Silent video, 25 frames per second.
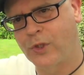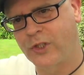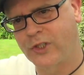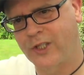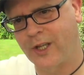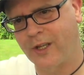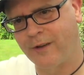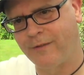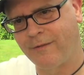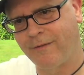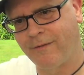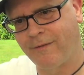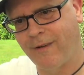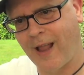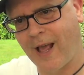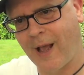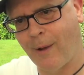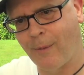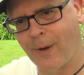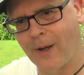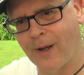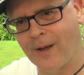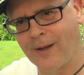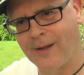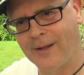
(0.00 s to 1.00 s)

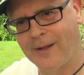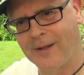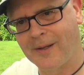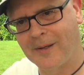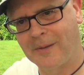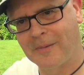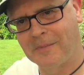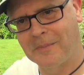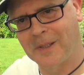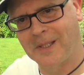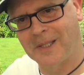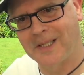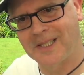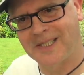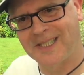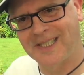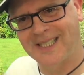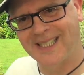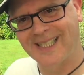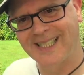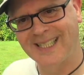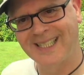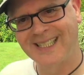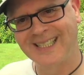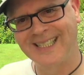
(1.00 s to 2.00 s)
sunflower,
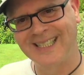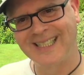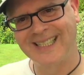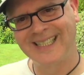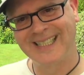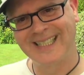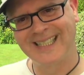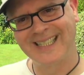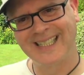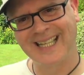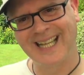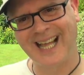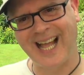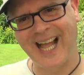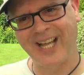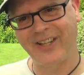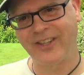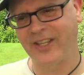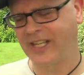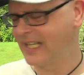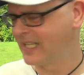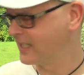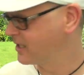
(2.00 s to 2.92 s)
but I think